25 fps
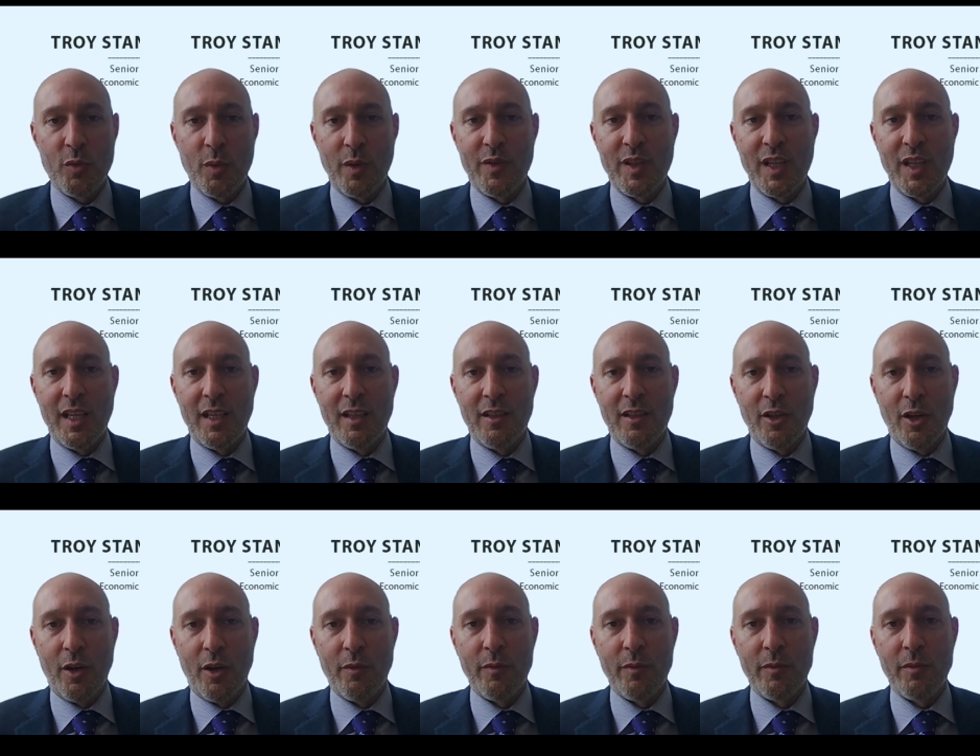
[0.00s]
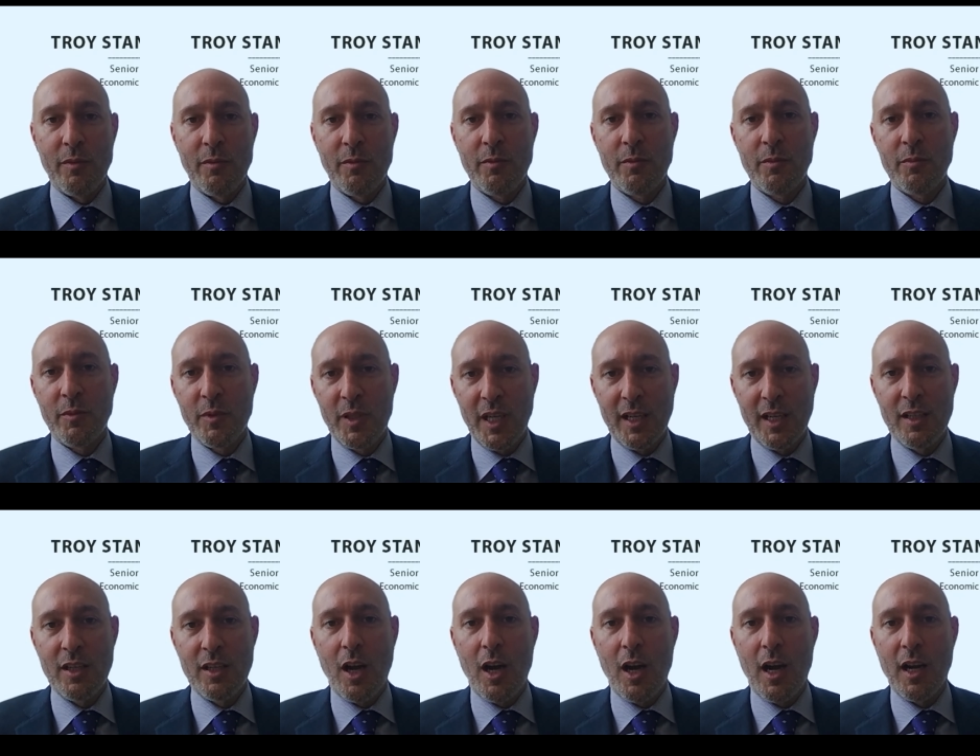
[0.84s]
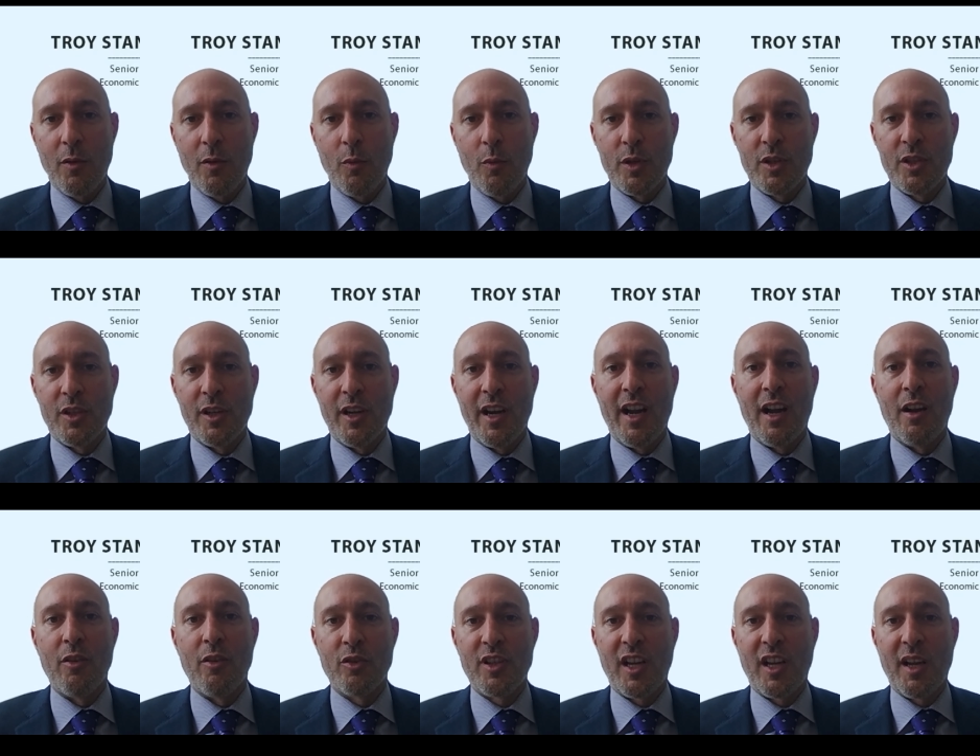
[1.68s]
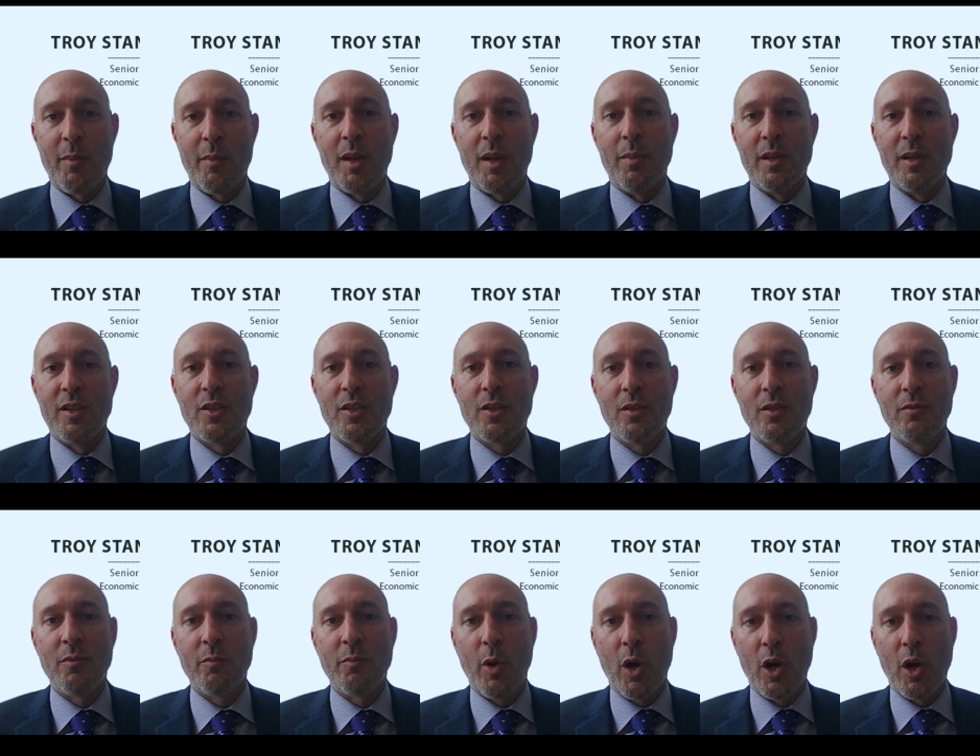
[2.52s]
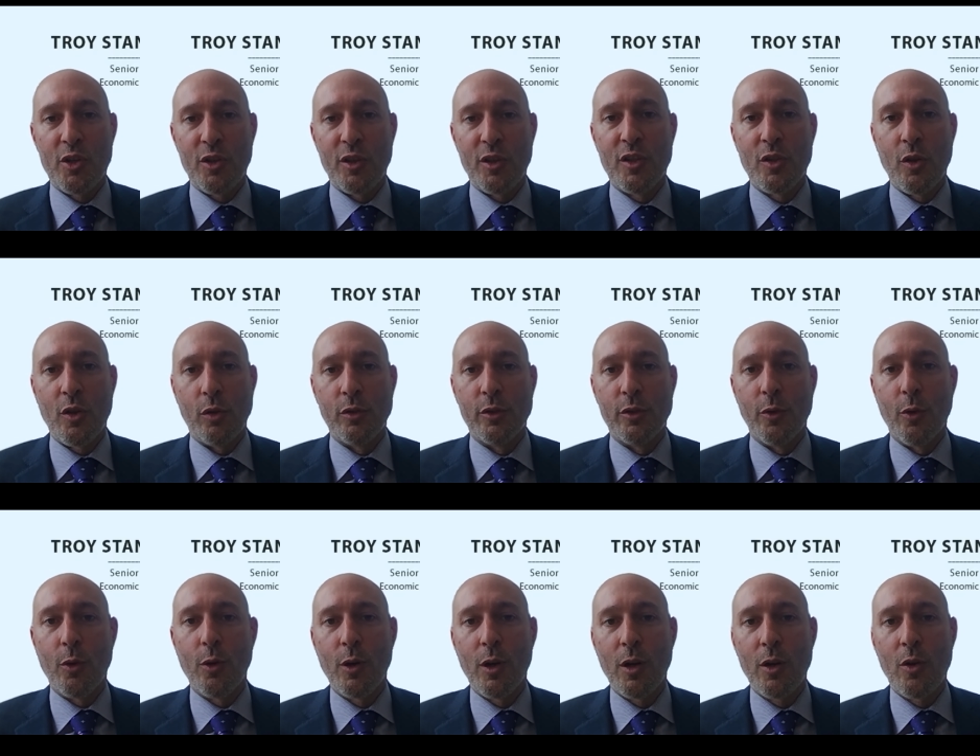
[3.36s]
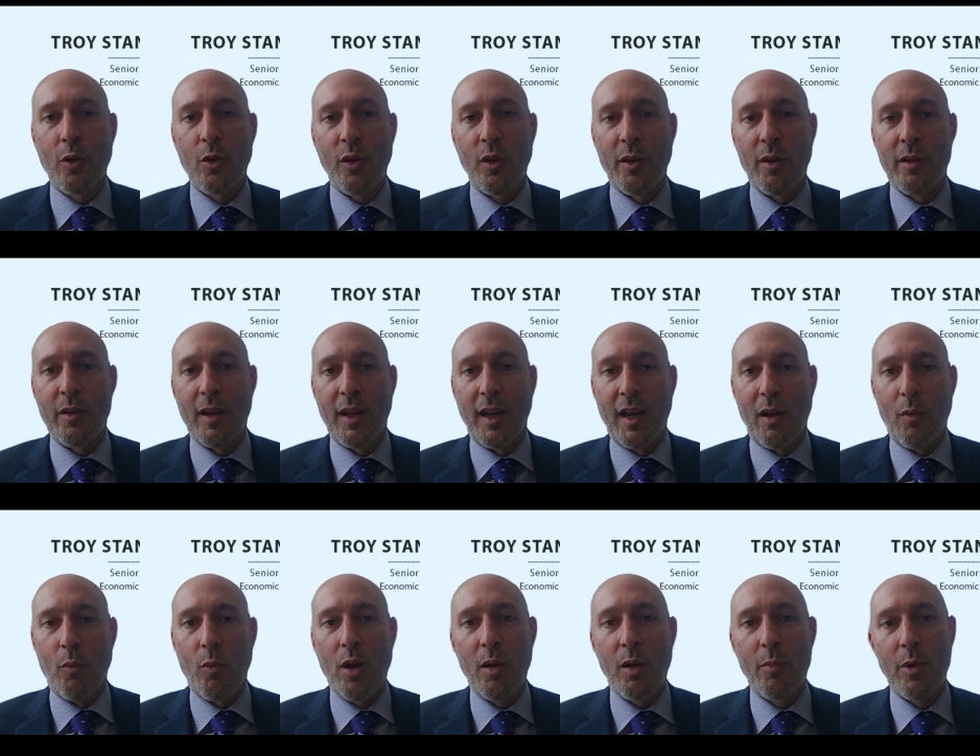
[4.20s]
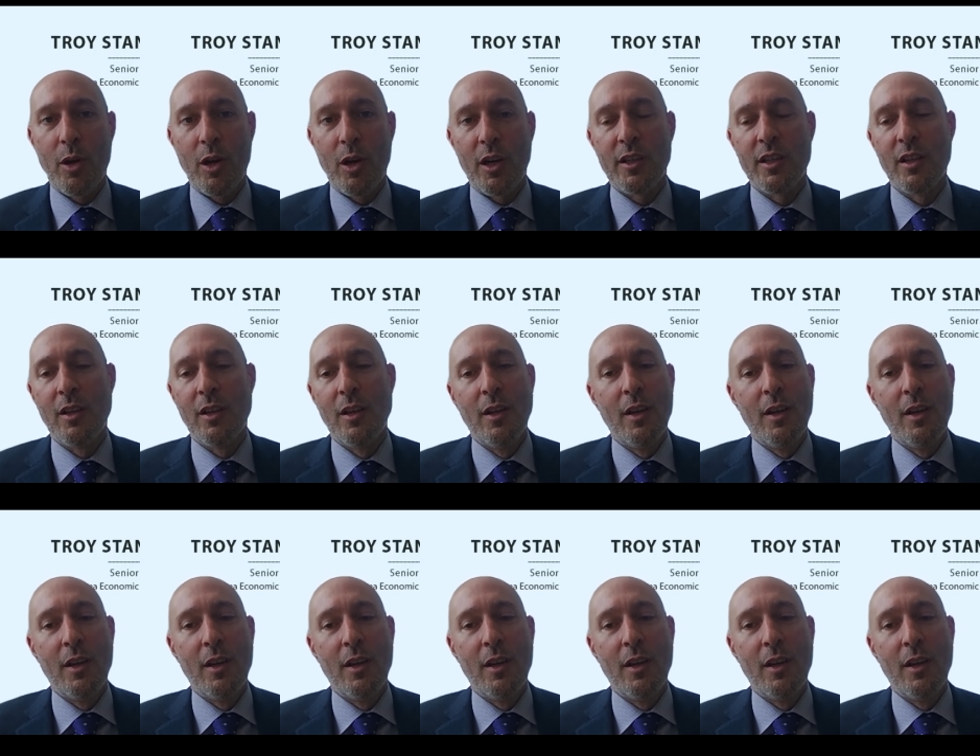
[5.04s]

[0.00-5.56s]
We've seen, TikTok, which now looks like it may be partially sold to Oracle and Walmart.